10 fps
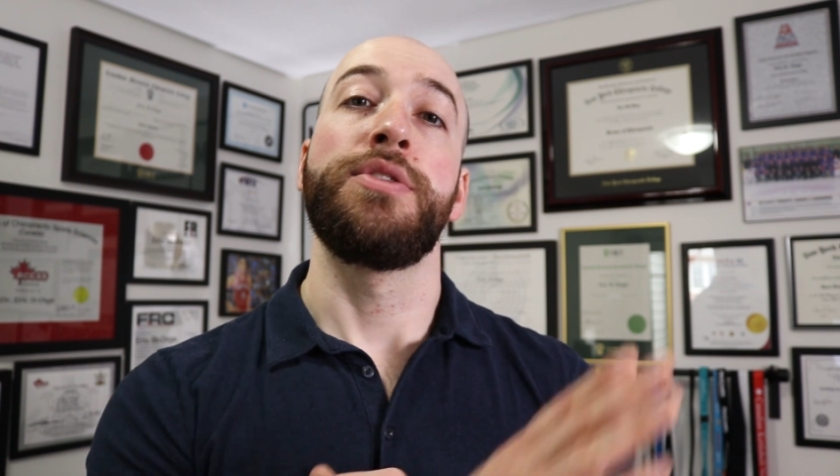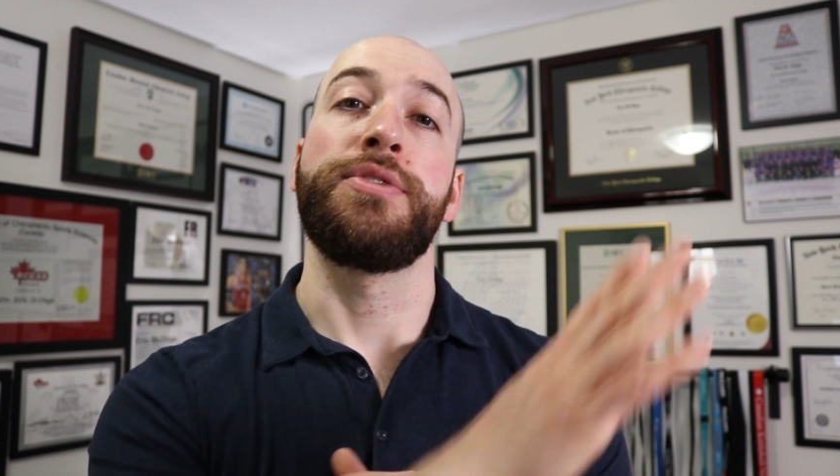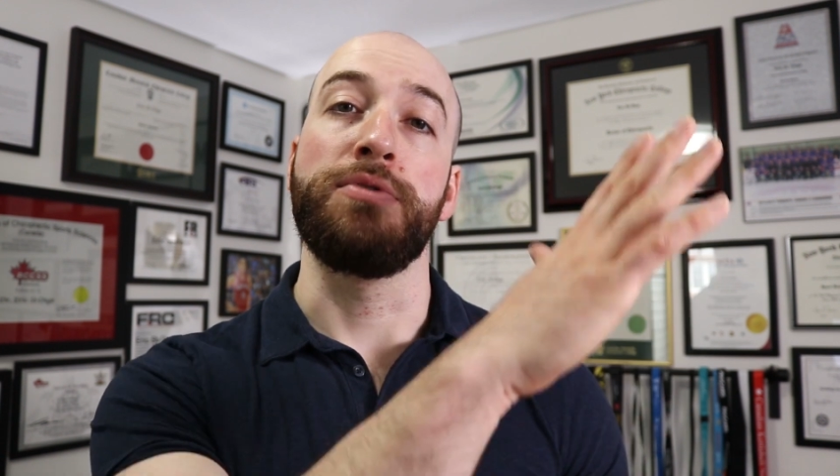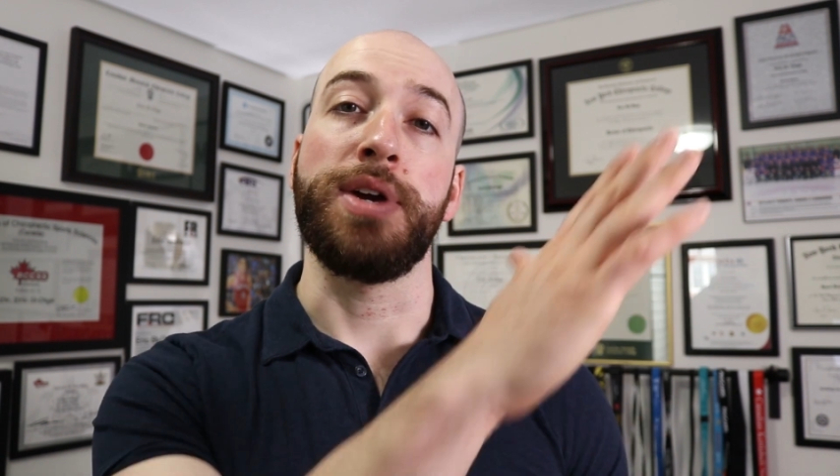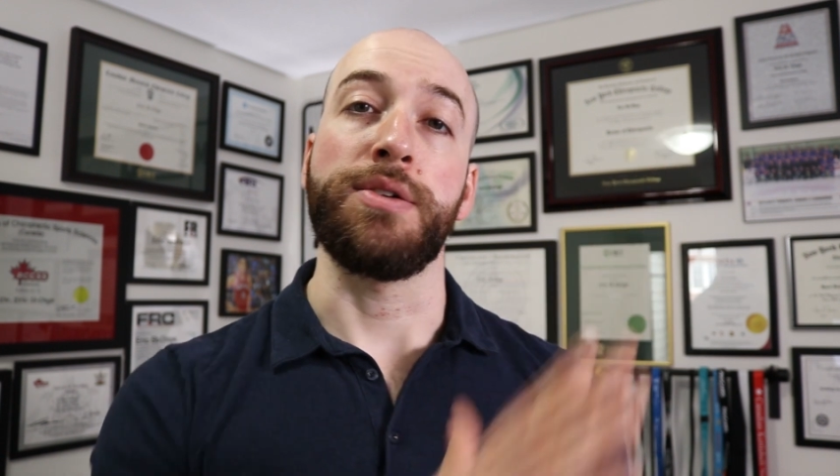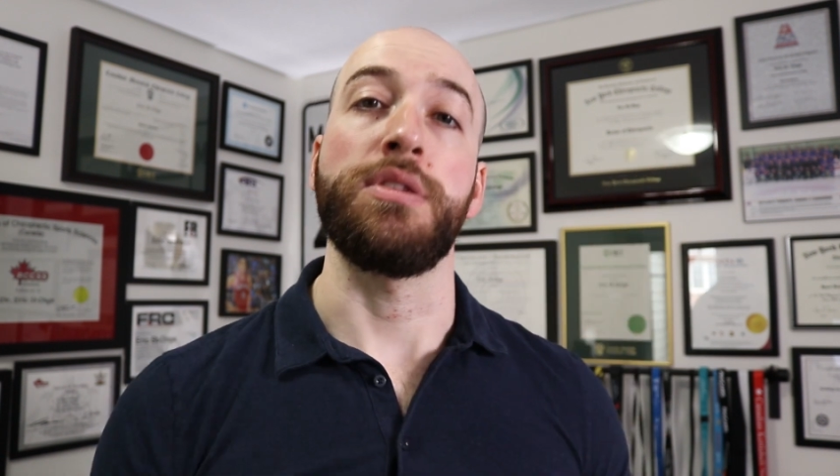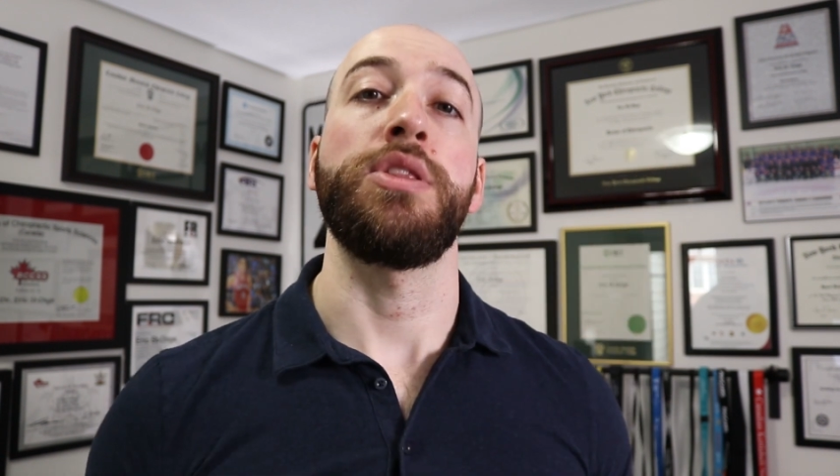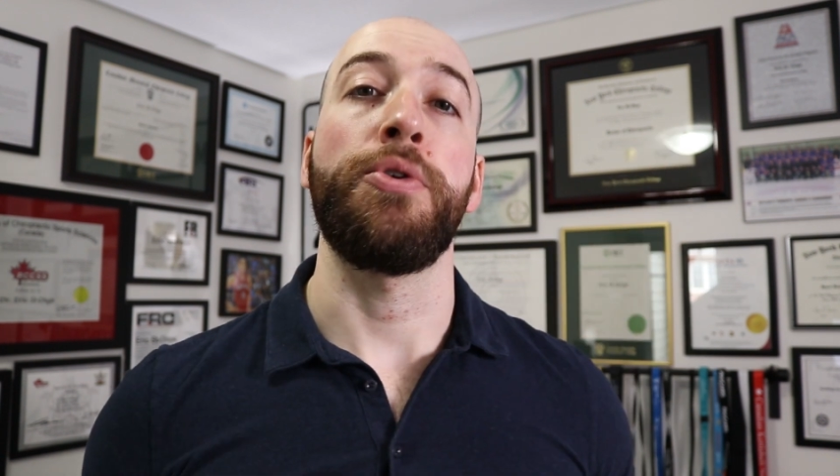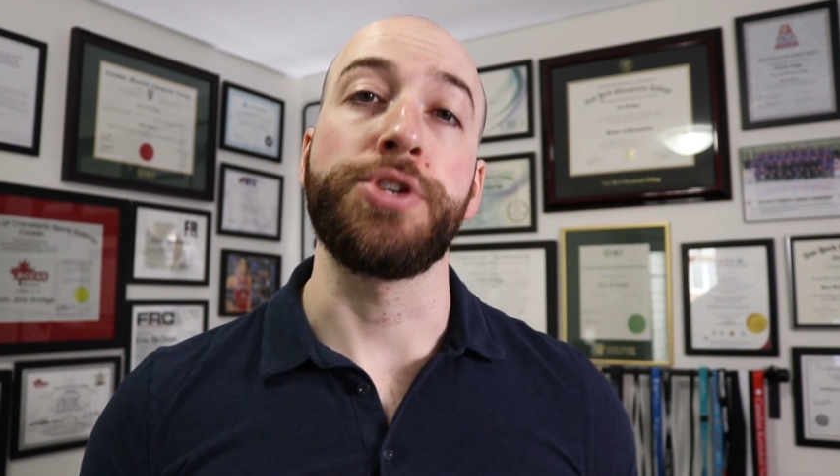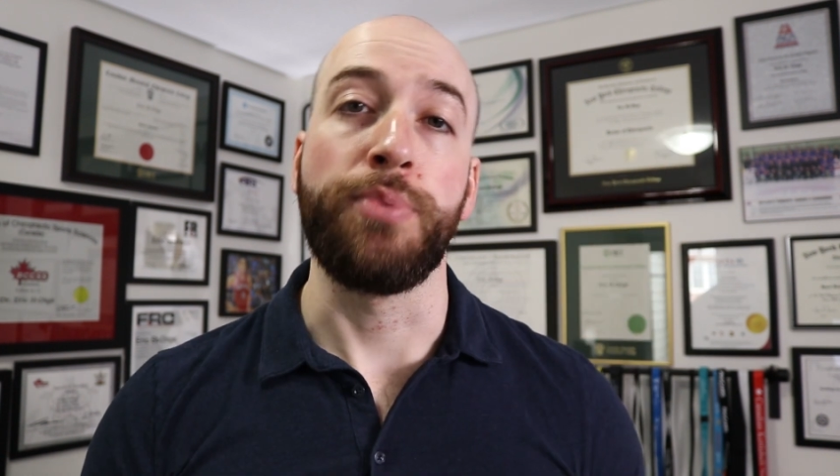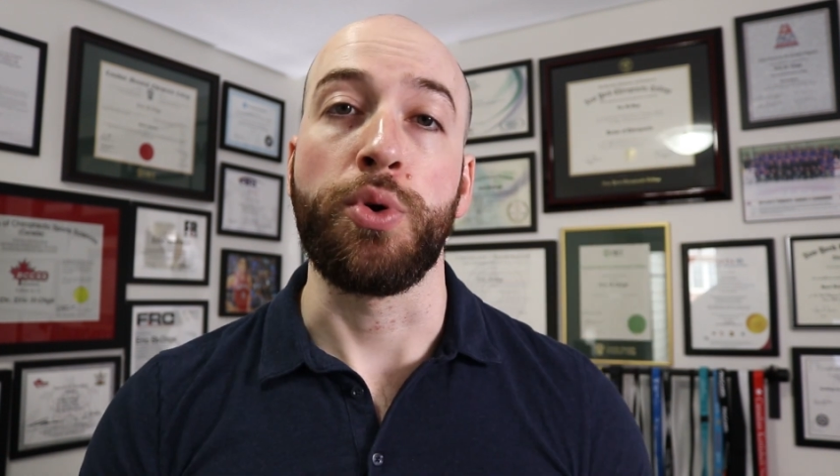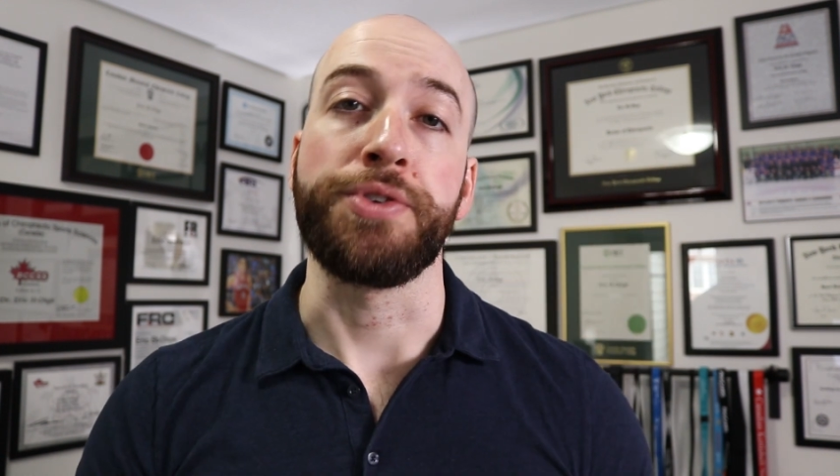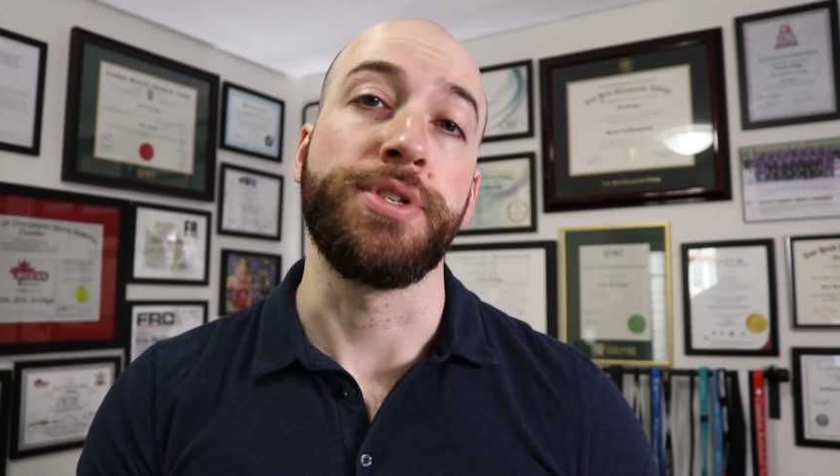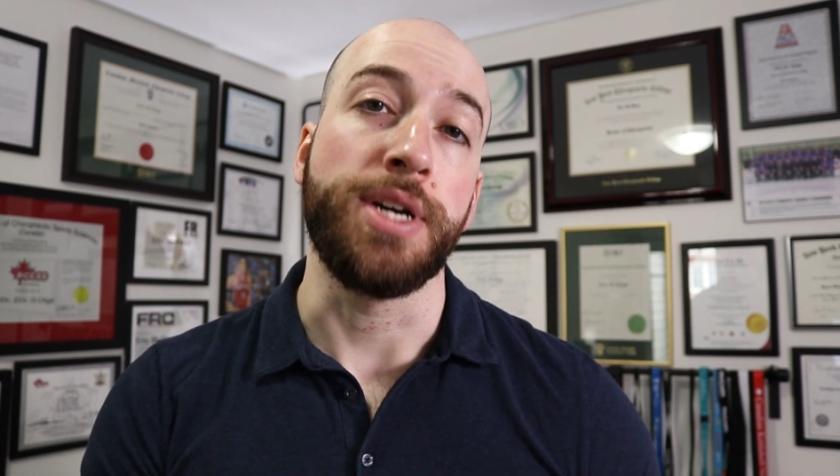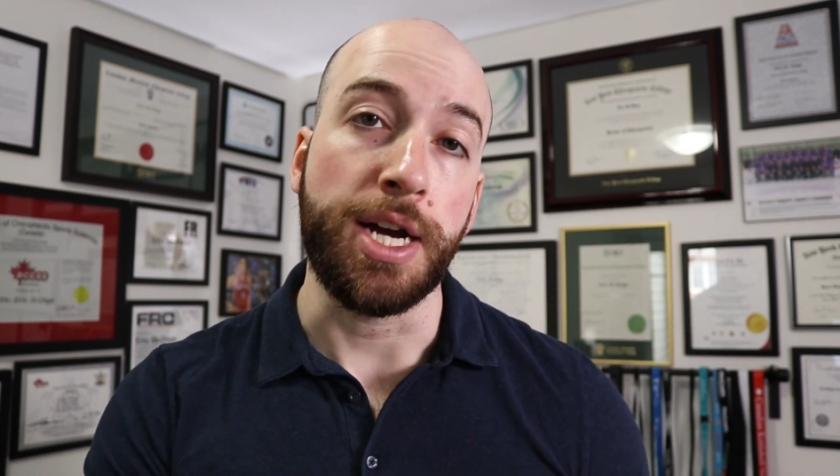throughout a larger
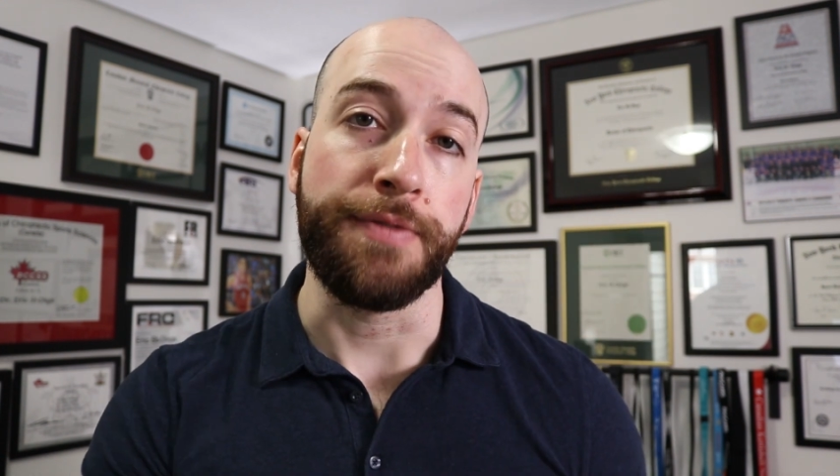portion